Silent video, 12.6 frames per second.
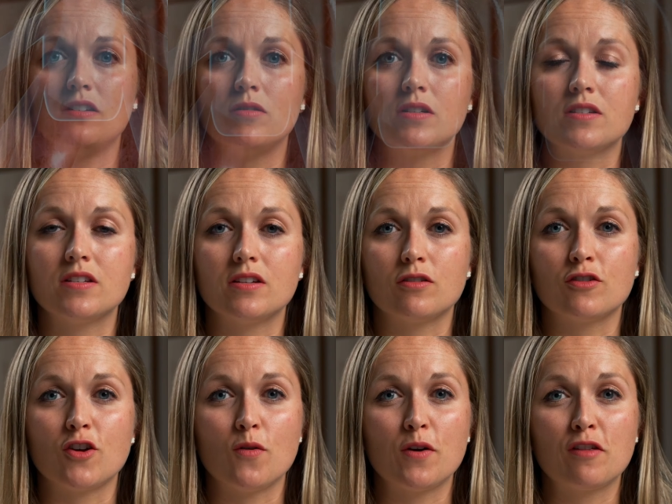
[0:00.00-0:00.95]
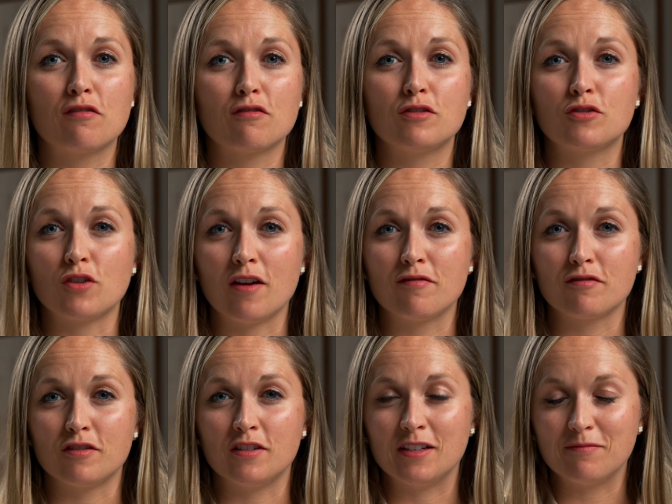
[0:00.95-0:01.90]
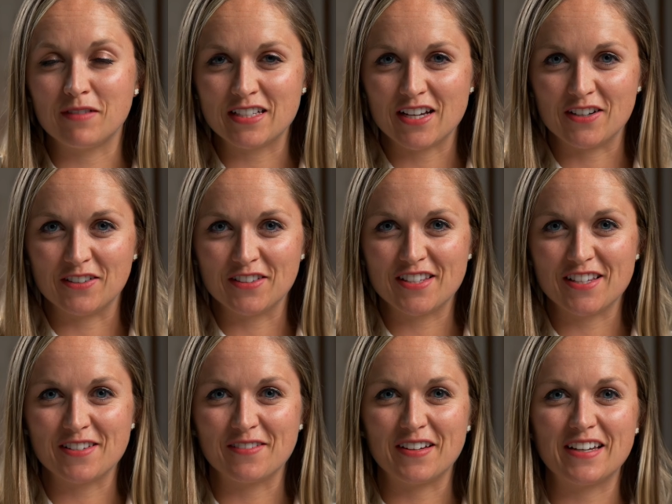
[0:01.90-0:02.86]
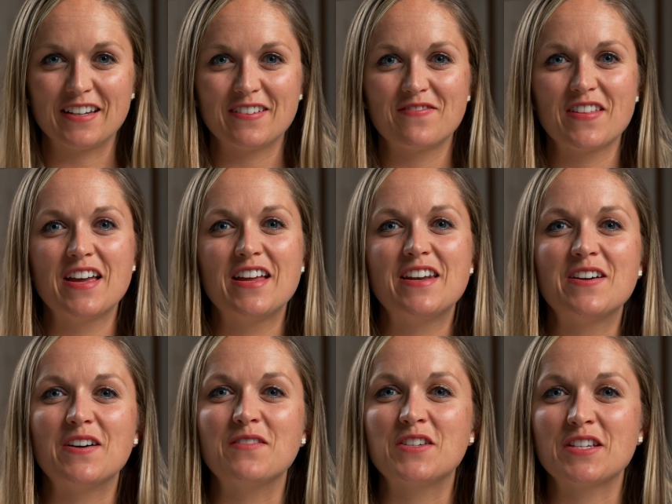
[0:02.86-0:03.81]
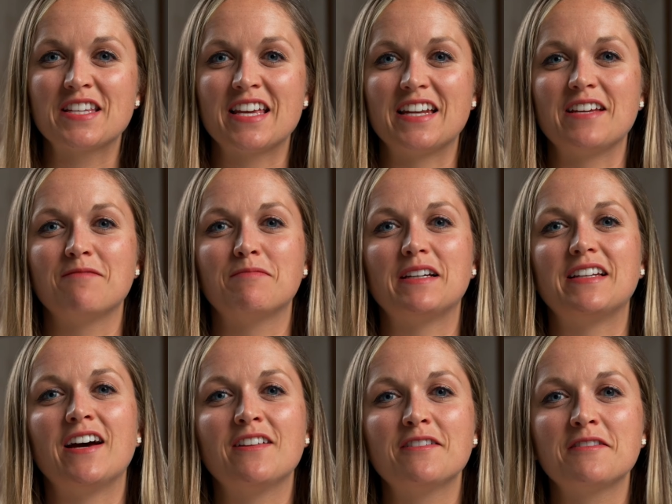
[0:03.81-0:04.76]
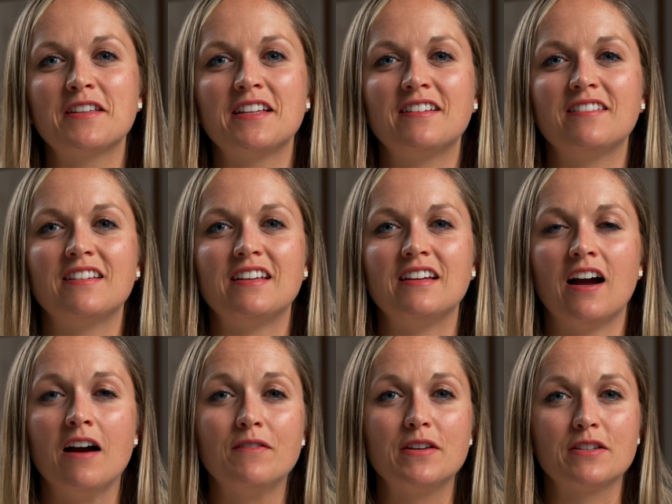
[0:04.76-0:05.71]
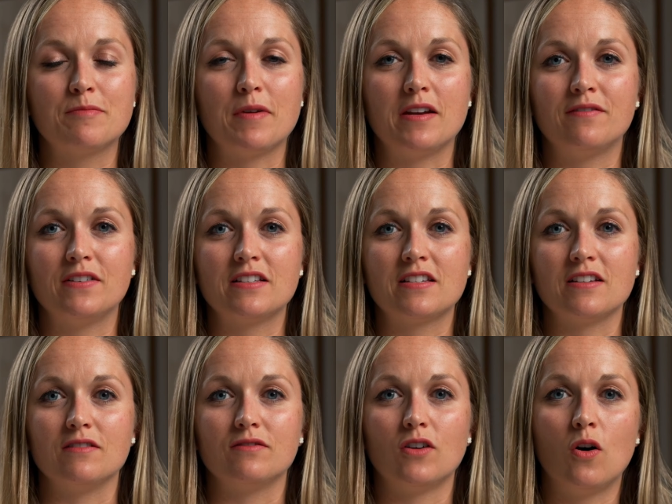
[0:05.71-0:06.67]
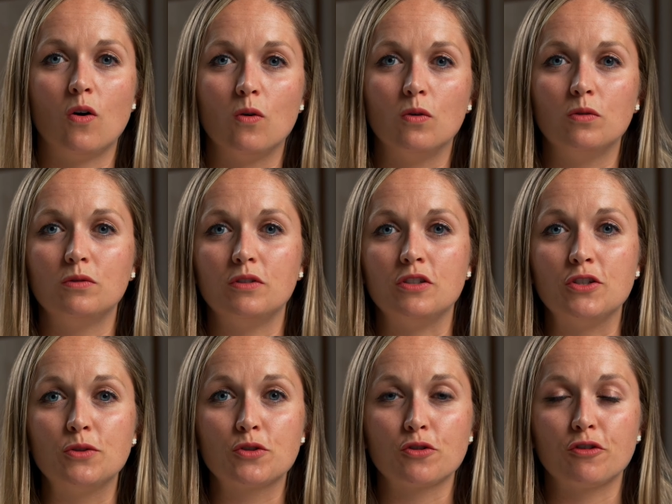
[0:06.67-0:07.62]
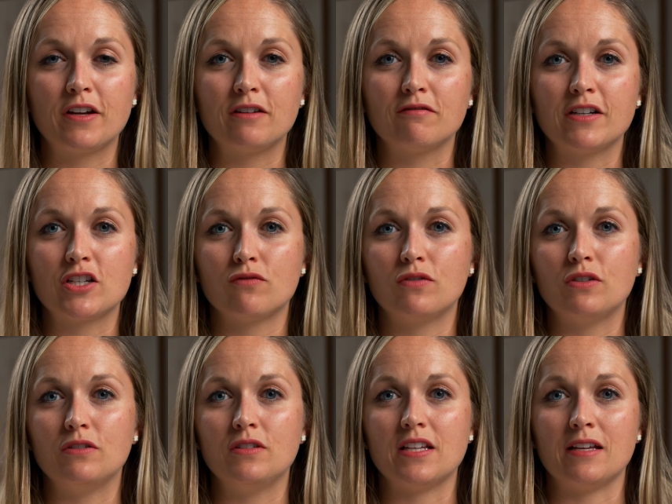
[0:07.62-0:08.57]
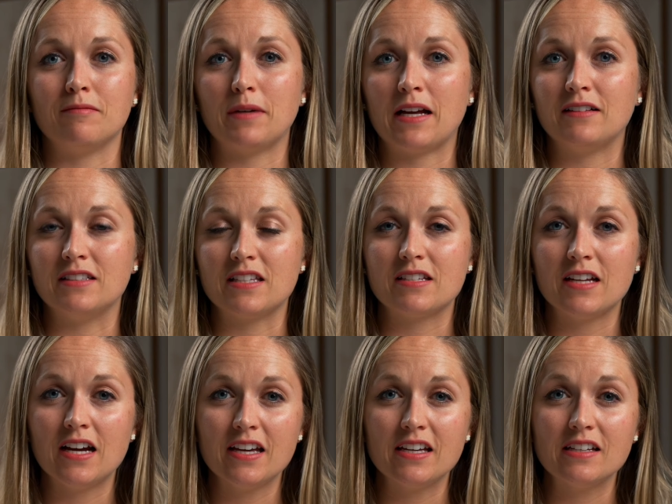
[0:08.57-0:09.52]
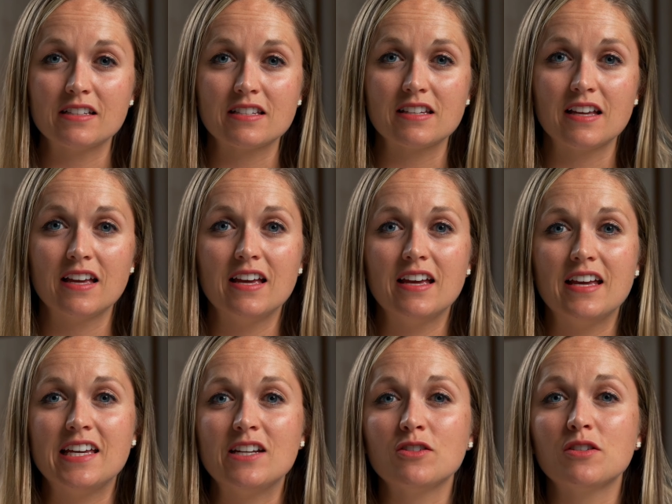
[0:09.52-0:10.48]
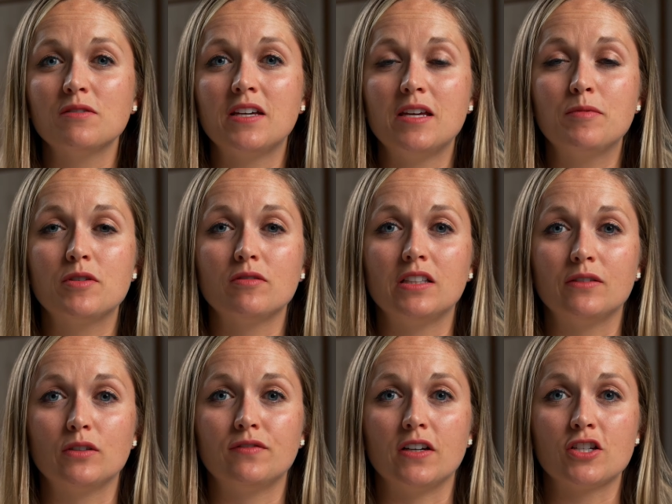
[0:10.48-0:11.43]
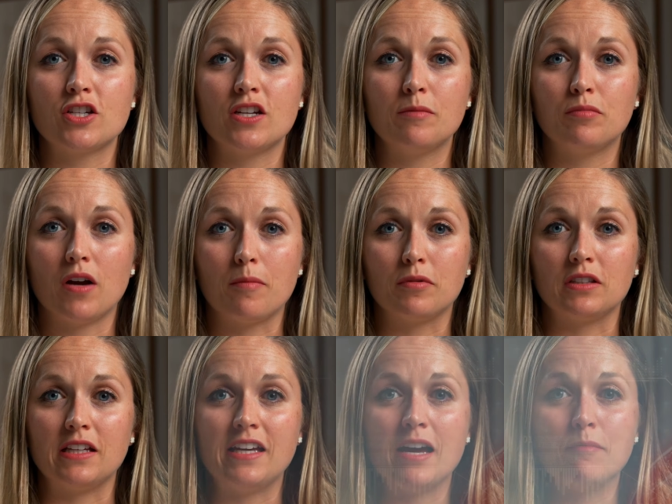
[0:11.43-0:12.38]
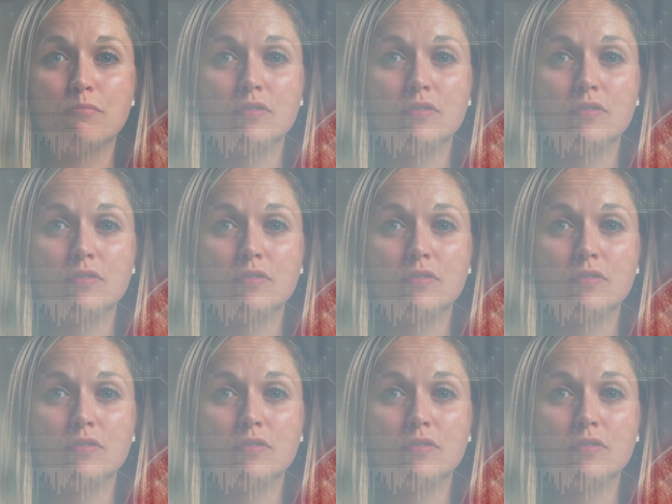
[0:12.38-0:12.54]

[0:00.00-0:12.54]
you consider going through the drive-thru at McDonald's this week. No, I'm just kidding, but other than the obvious benefits of whole, nutrient-rich foods and balanced diets, it also keeps your liver functioning properly and